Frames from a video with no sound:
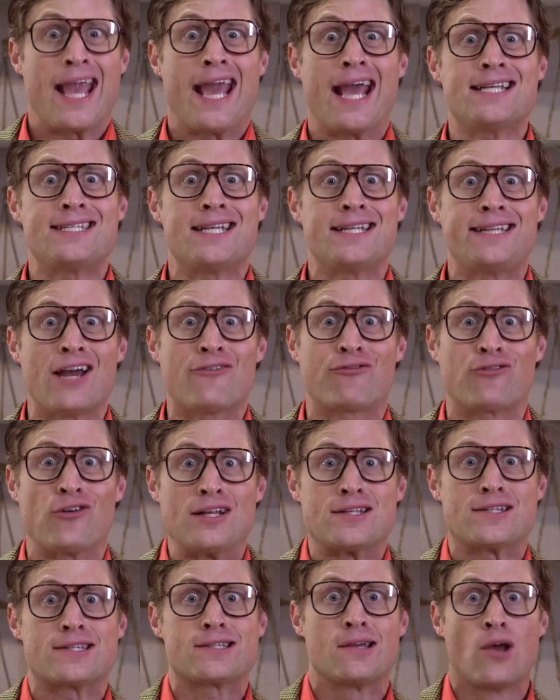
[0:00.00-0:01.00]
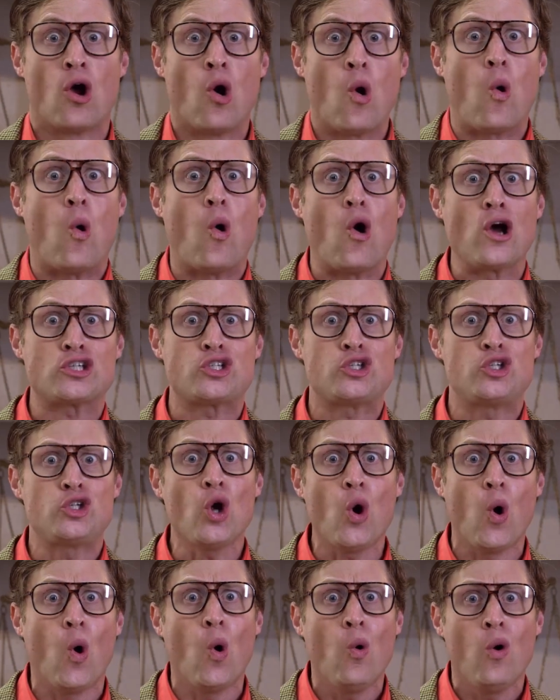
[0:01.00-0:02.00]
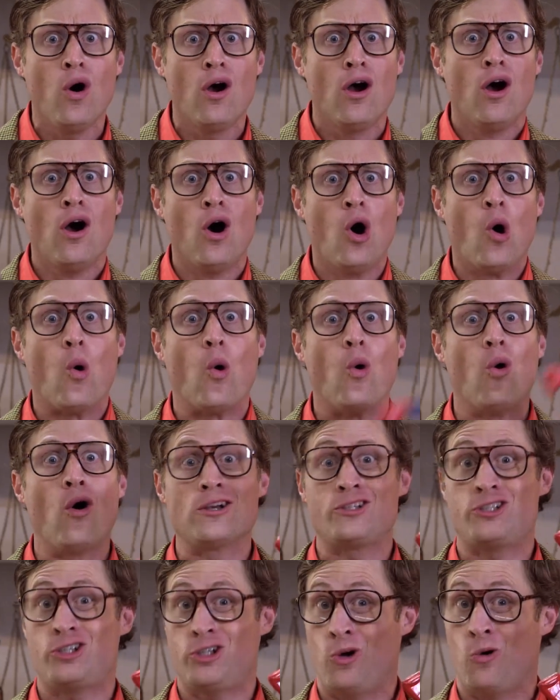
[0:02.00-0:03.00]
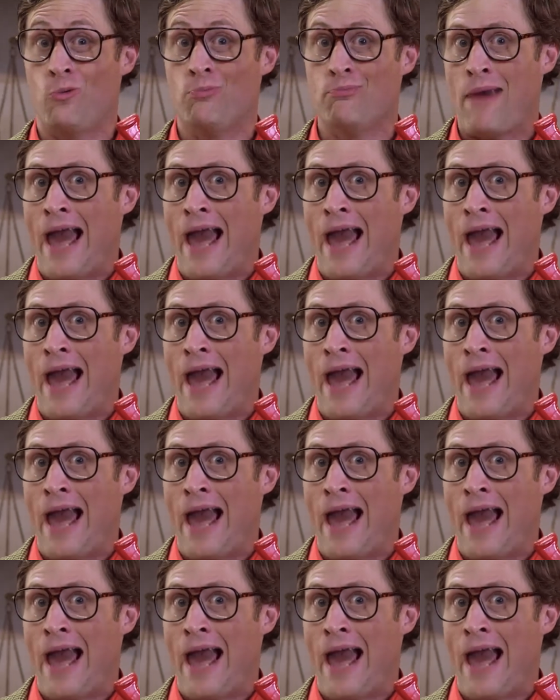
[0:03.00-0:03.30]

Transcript: Here's the difference. Horseshoe, horseshoe